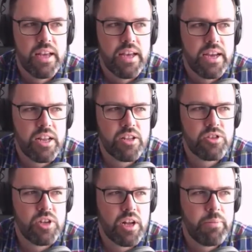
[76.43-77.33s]
not to
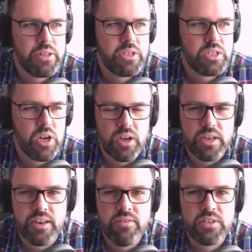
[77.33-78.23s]
talk about stock
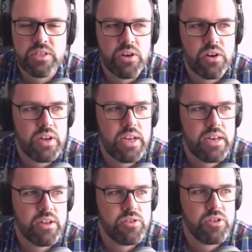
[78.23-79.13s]
and inventory,
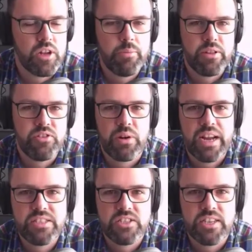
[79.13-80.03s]
and not to talk about
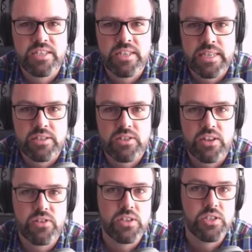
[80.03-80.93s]
price changes, etc.